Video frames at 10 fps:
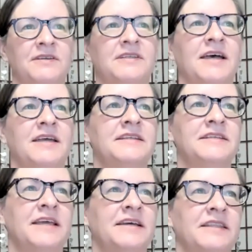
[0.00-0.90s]
Taigen
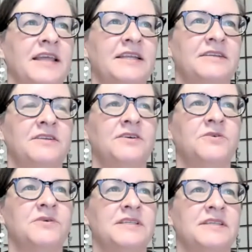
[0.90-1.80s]
Dan Layton,
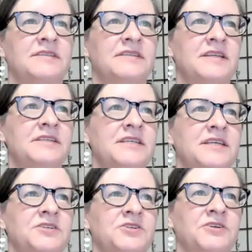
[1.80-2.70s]
who is a Zen
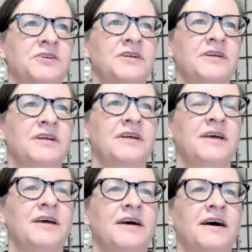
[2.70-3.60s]
teacher.
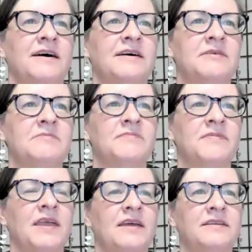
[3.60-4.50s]

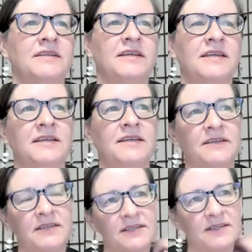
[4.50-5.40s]
And
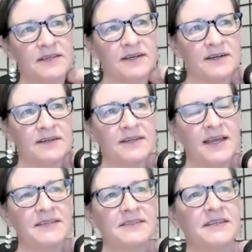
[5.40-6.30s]
he
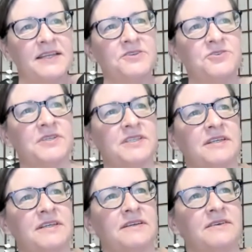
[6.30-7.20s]
has an
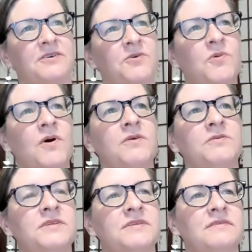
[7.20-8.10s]
interesting
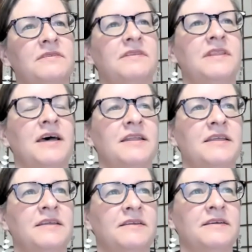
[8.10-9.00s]
quote that
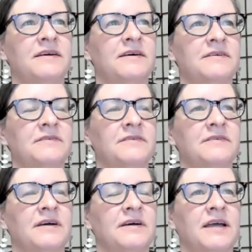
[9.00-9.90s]
he
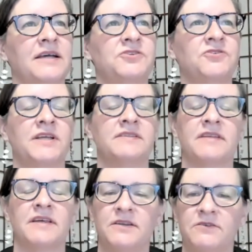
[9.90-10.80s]
has
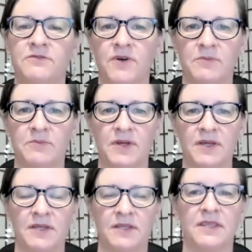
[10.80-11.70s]
translated from
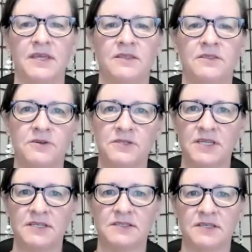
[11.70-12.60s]
the
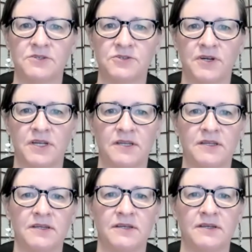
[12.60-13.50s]
13th century